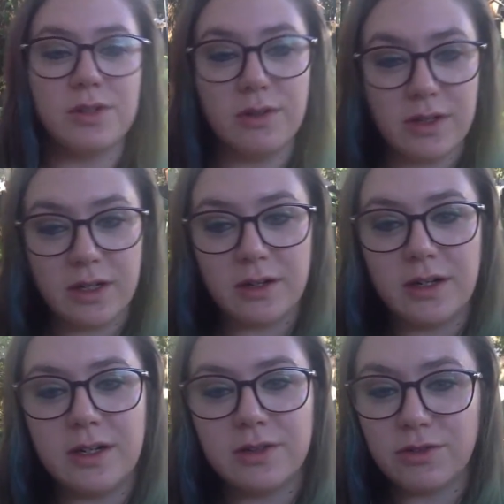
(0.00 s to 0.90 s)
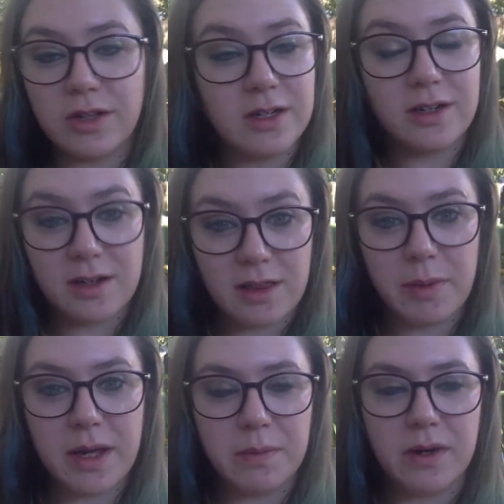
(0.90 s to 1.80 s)
earlier and integrated into the
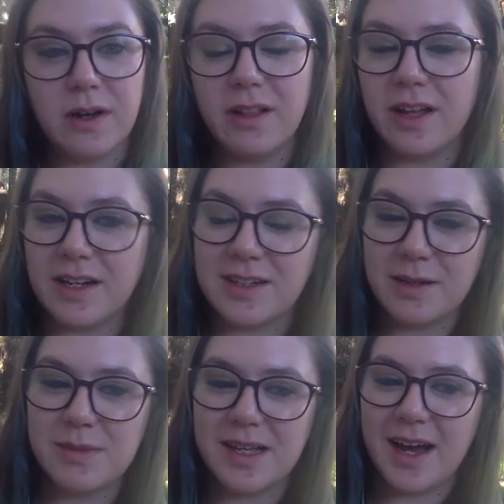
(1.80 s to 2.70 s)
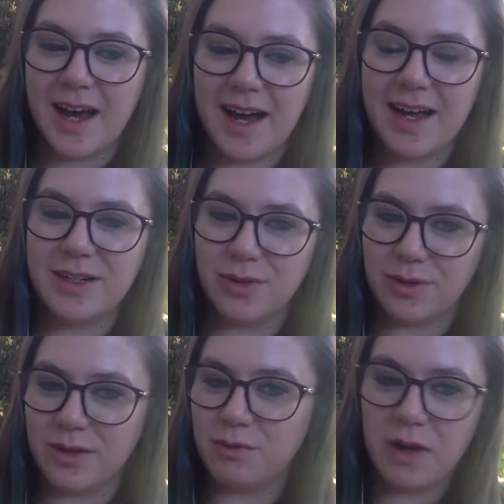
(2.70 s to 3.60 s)
paper? A lot of times I
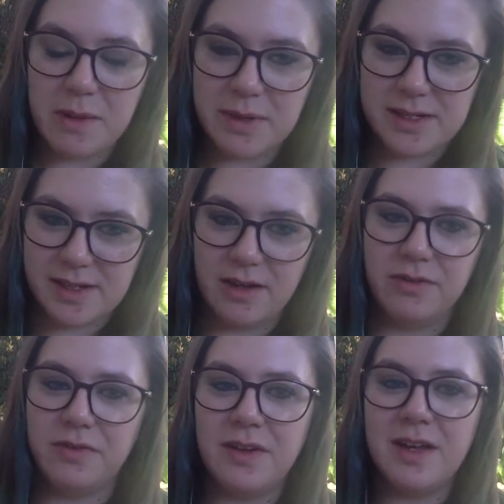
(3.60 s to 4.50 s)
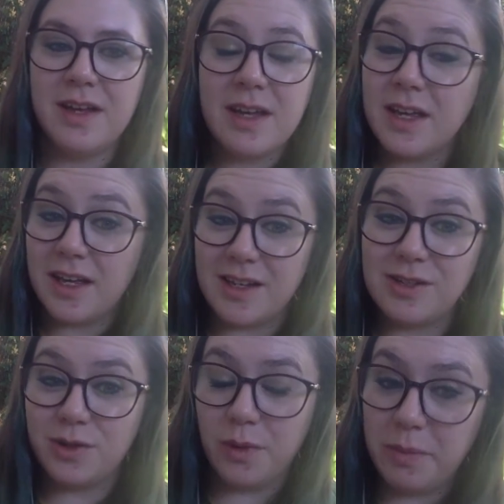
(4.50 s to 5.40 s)
totally write myself
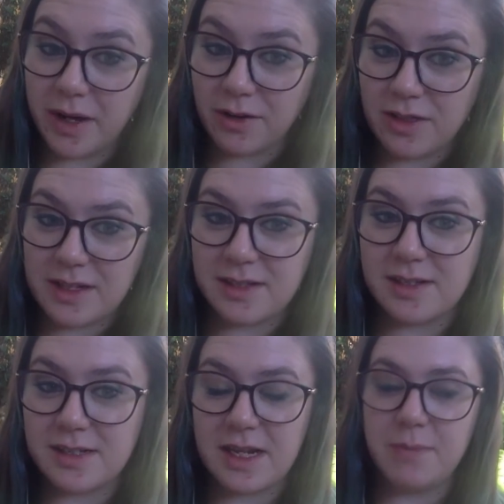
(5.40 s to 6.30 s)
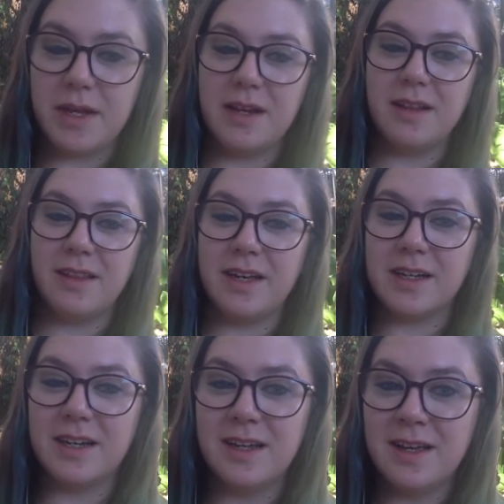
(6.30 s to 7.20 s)
into a better thesis statement,
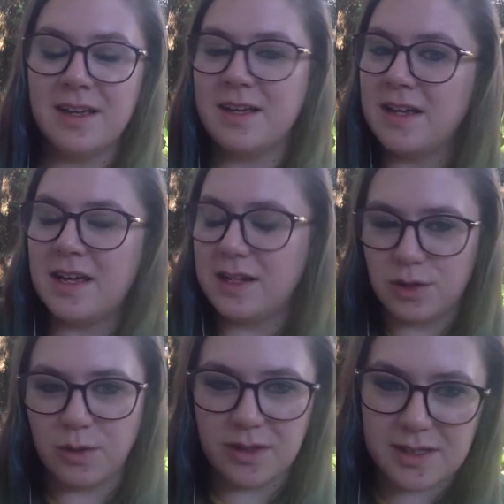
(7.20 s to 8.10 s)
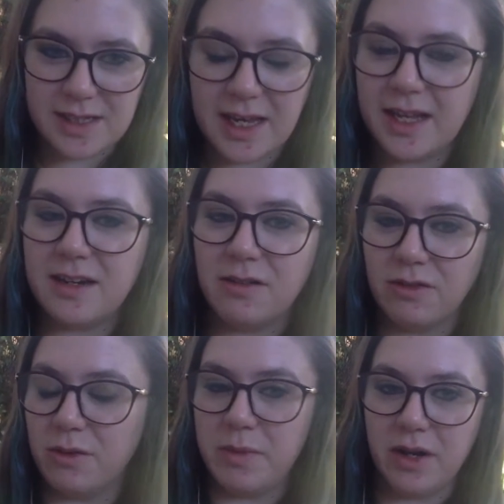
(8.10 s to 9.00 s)
like towards the end or
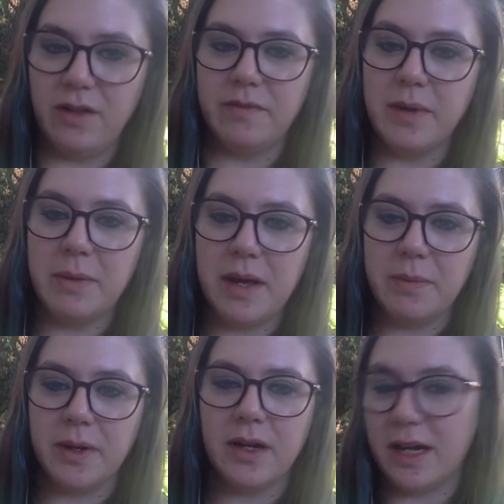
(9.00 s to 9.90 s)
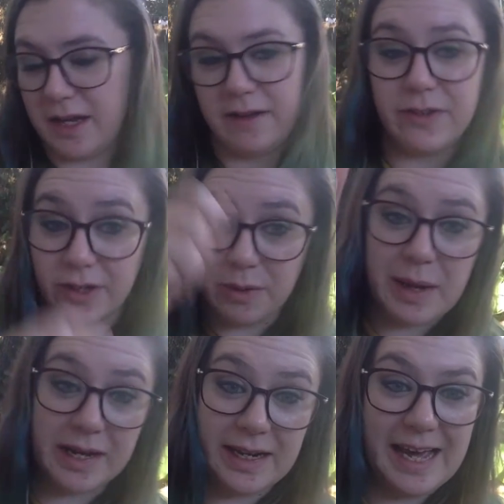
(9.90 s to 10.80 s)
the middle of my paper, and I have to go
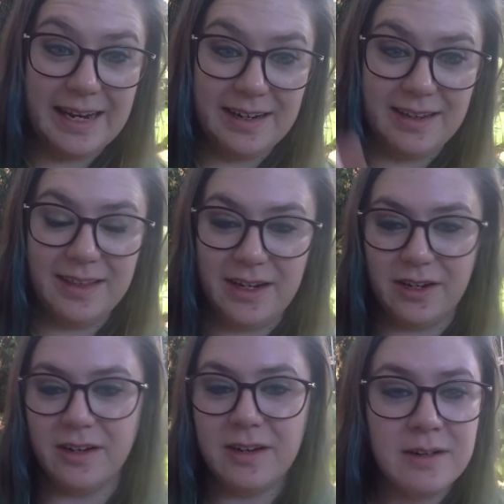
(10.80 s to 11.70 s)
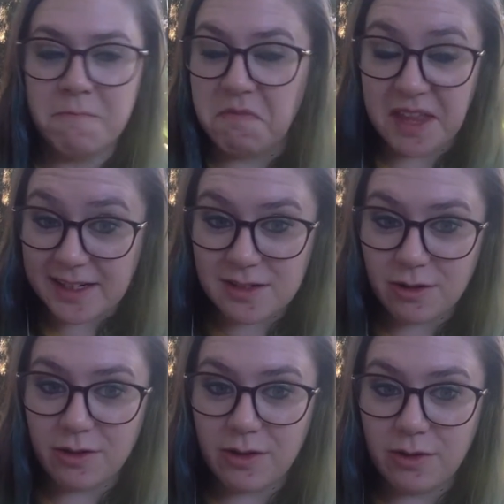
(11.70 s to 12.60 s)
back and add it in later. That's
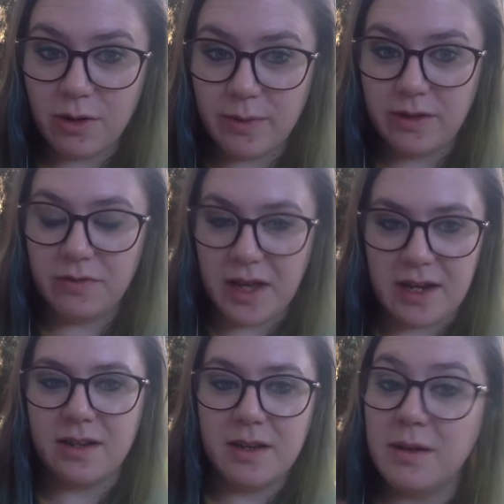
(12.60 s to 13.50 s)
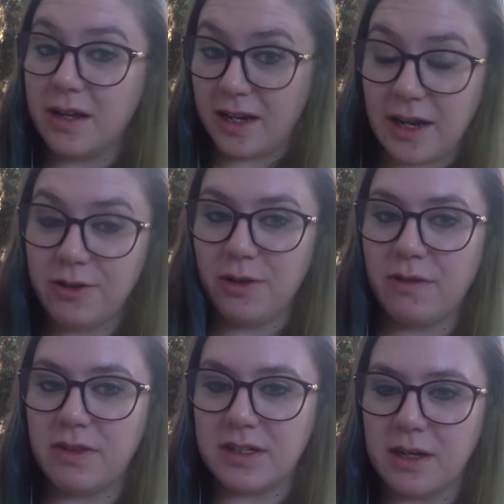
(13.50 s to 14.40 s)
totally normal and fine. And now you
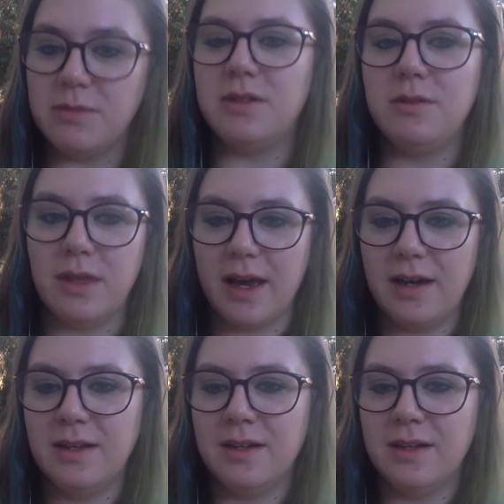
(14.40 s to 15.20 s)
have the time to do that.